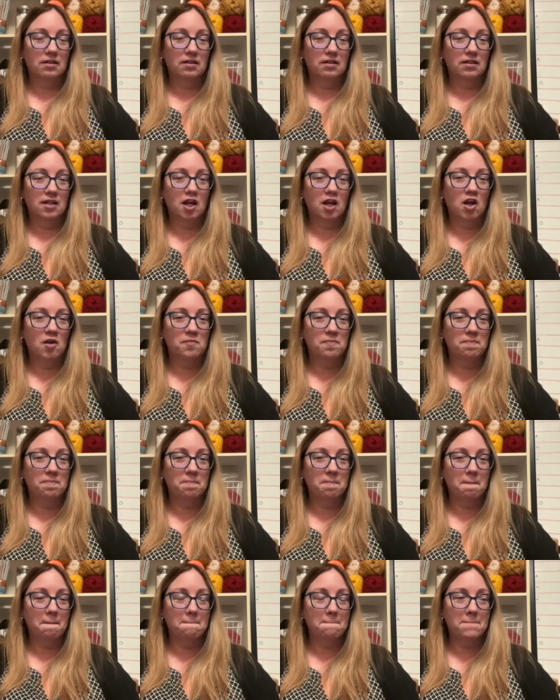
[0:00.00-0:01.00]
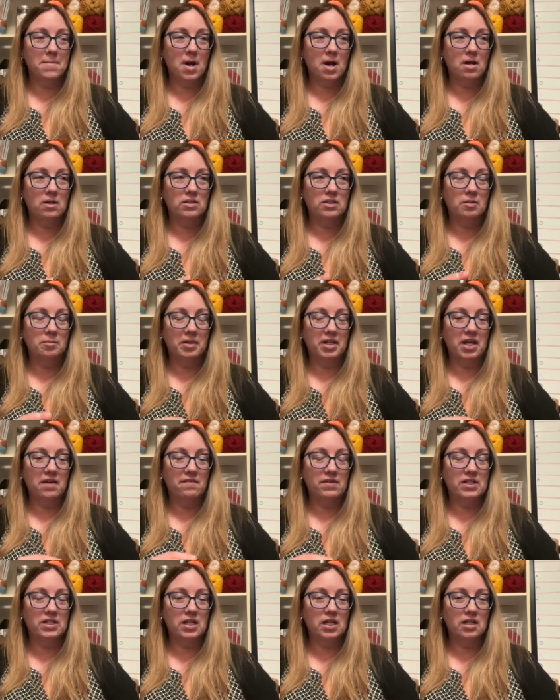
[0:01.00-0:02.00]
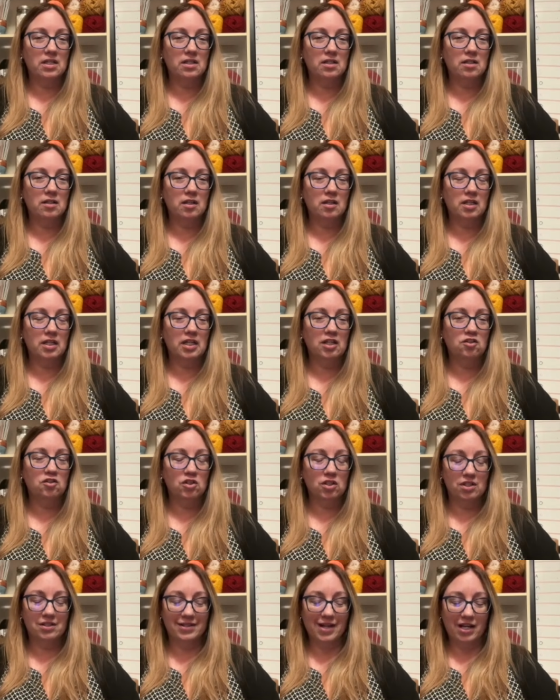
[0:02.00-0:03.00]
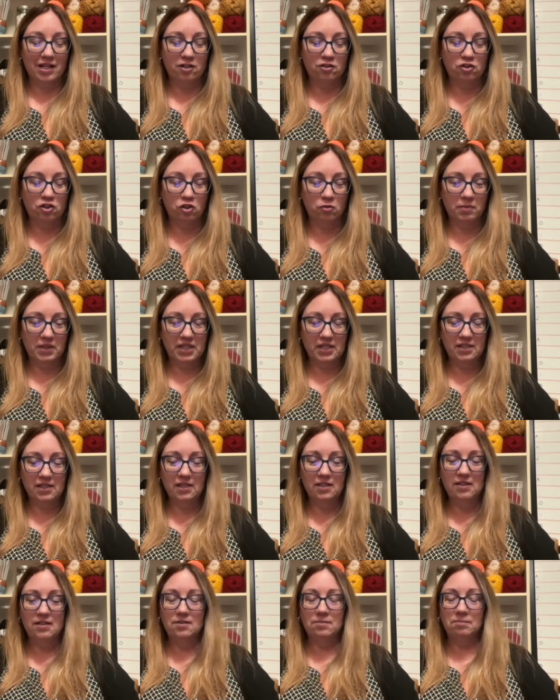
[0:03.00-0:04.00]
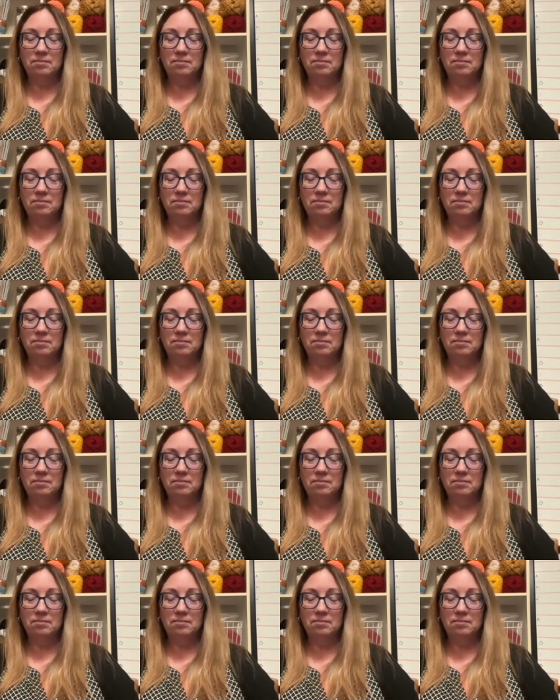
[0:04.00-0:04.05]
and possibly have it done, each done in 2 pieces.